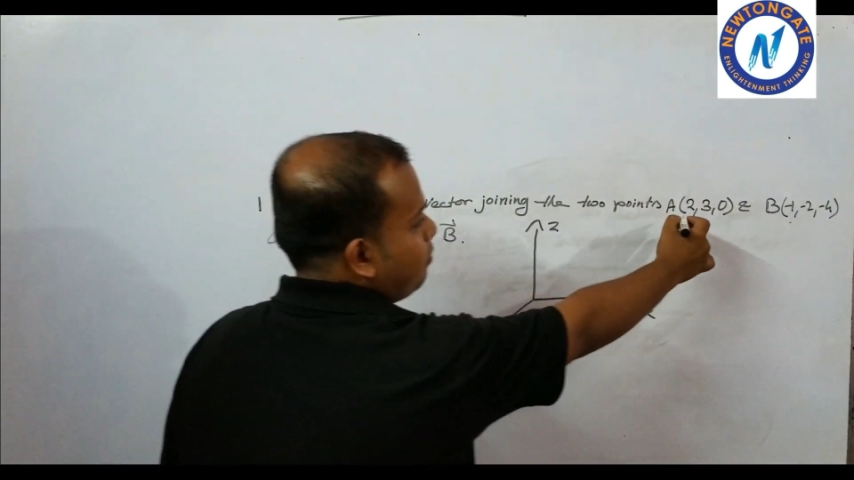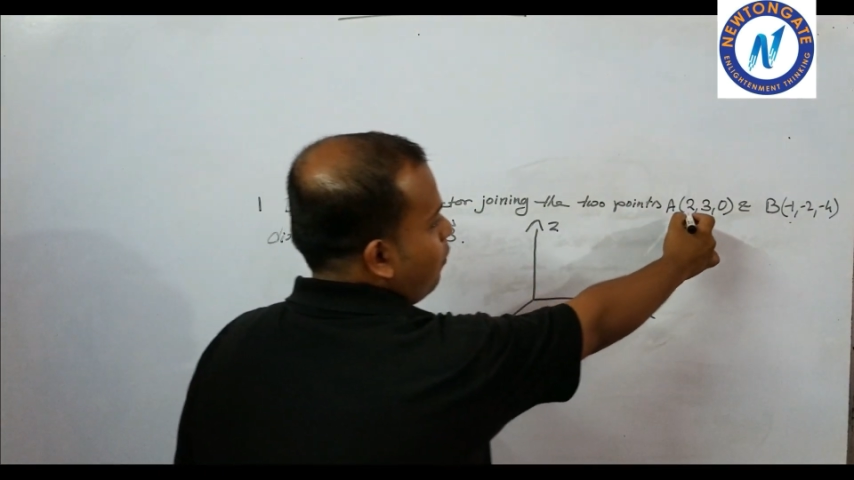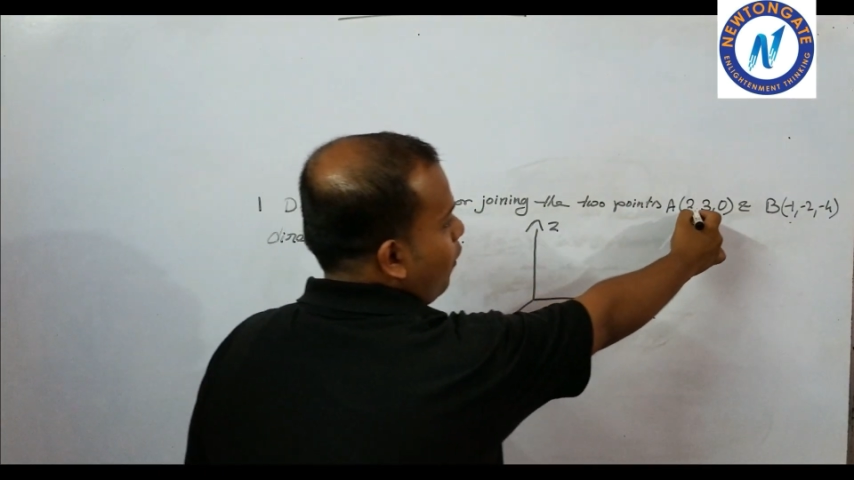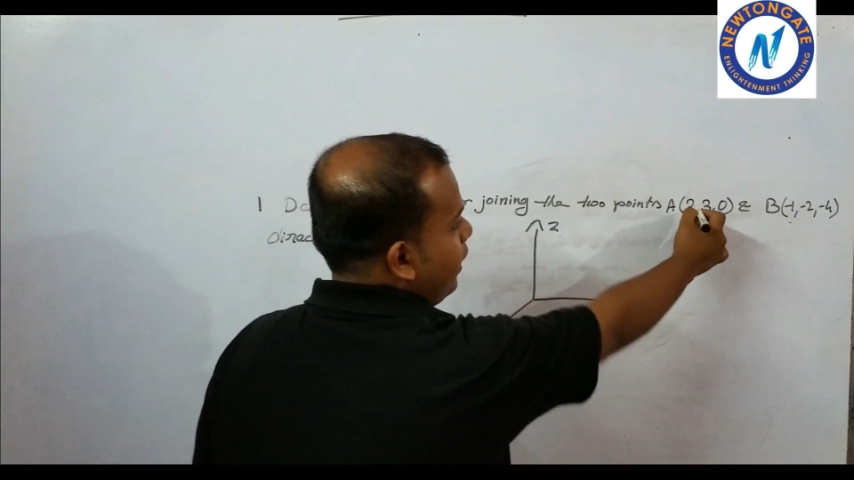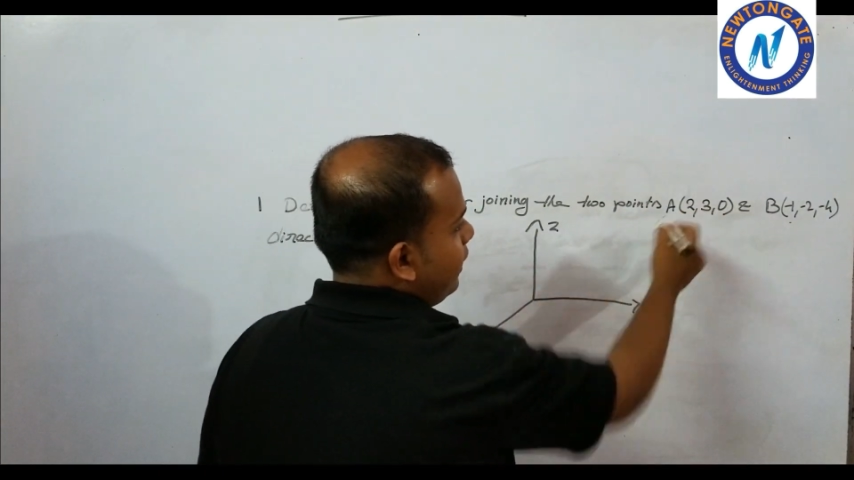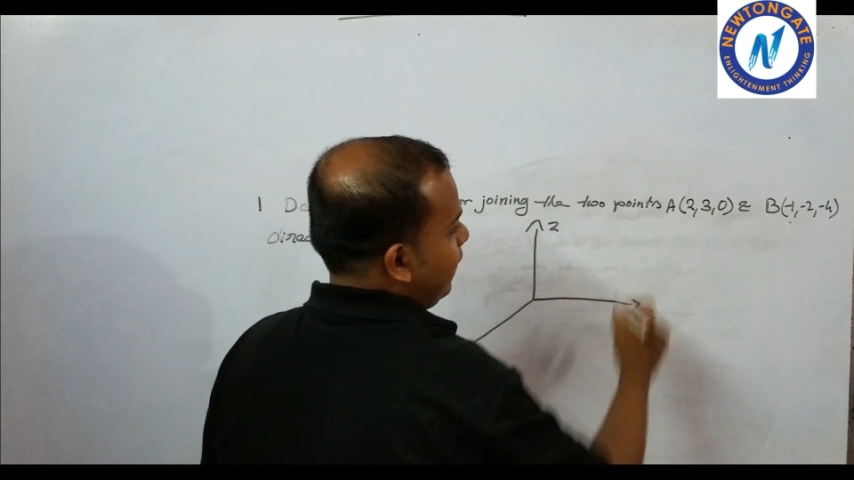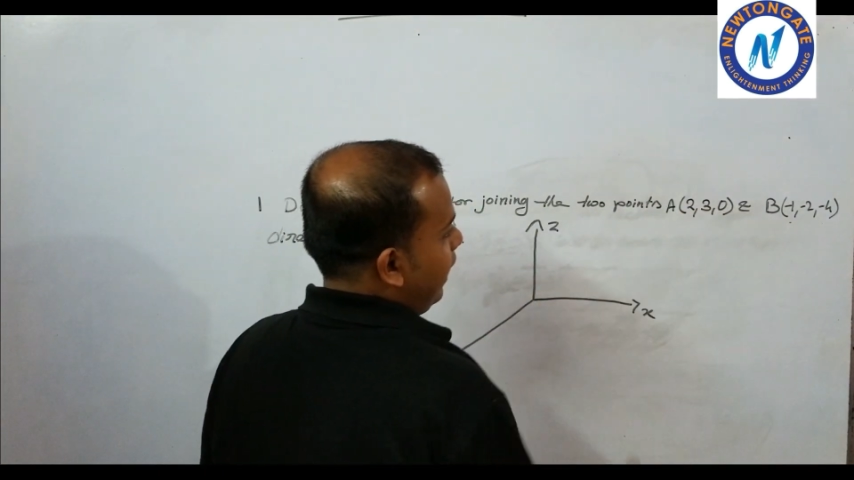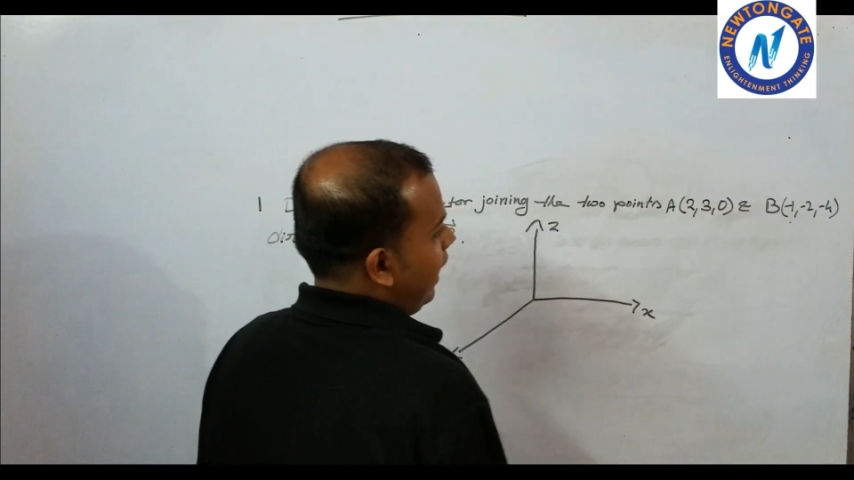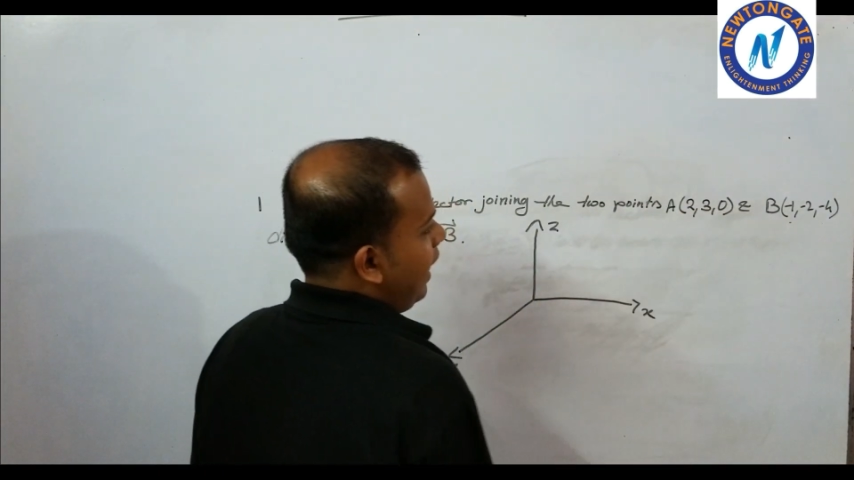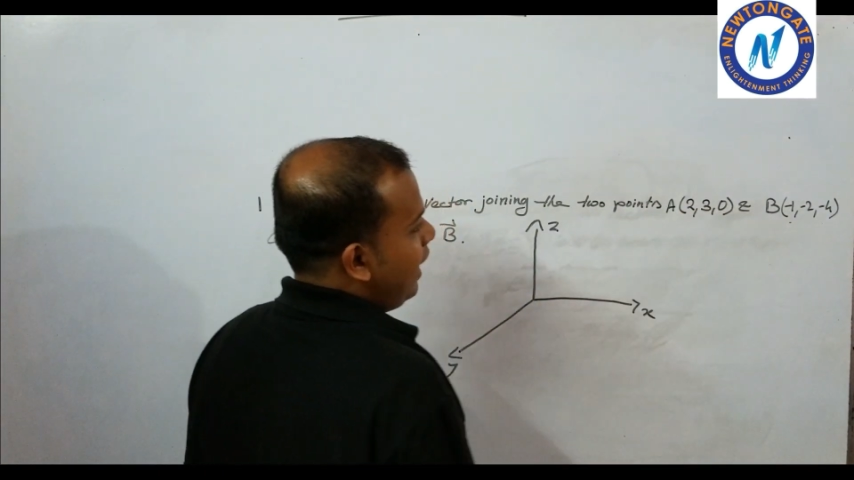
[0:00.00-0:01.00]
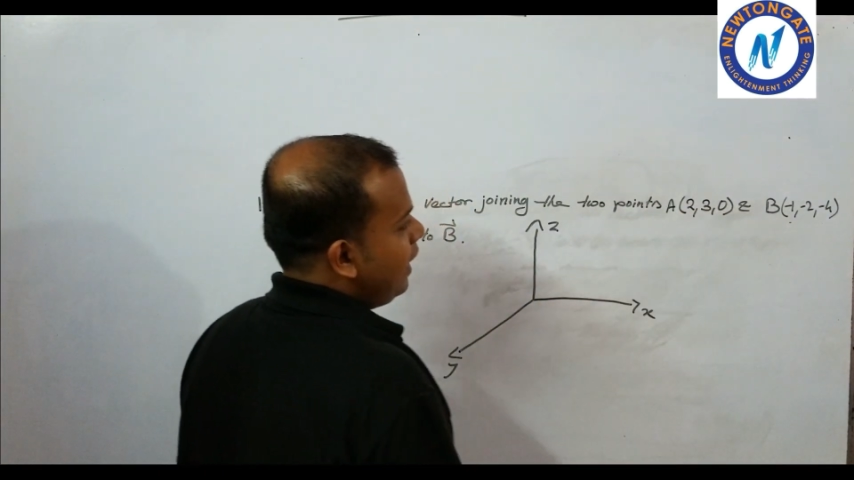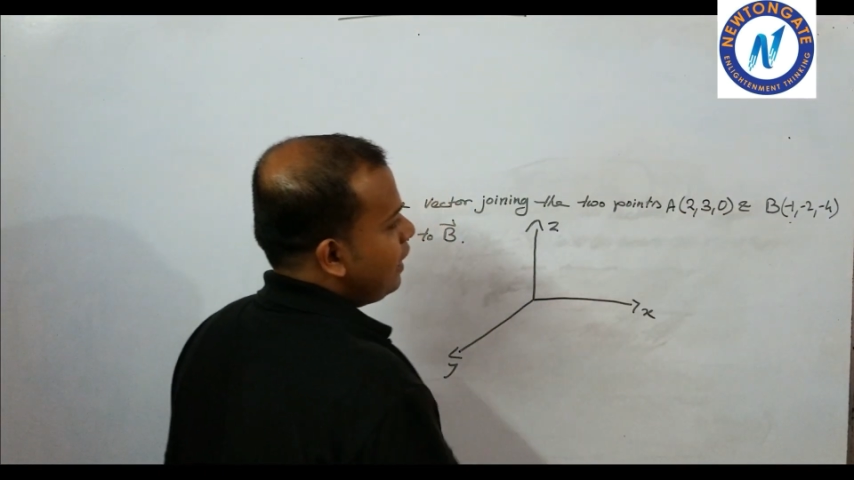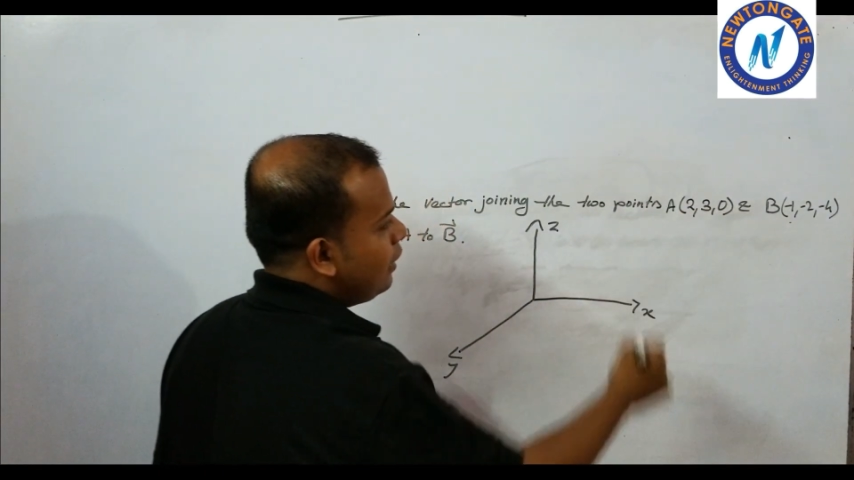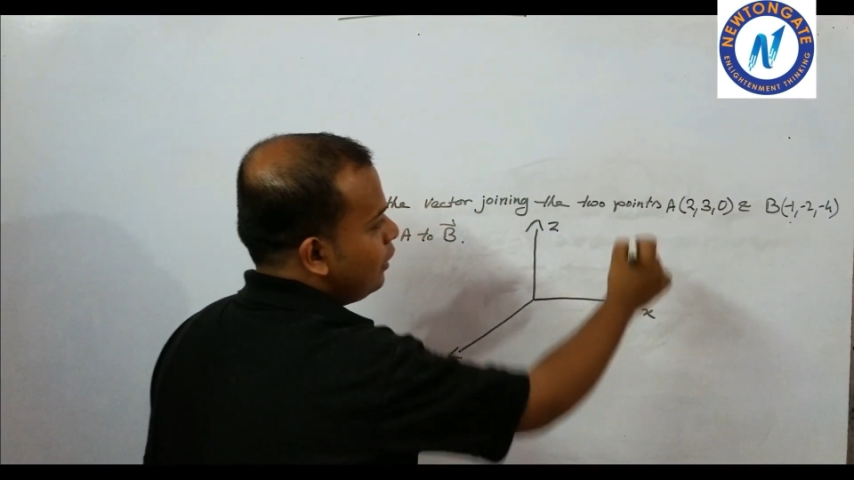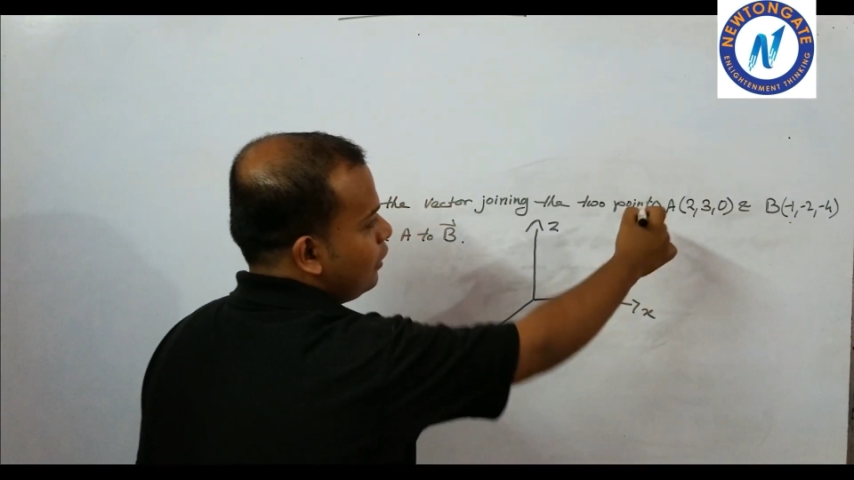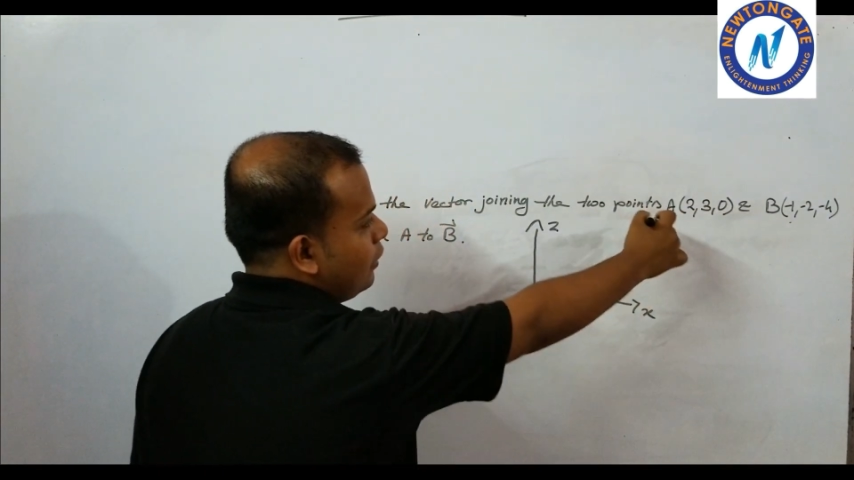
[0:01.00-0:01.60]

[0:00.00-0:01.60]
point A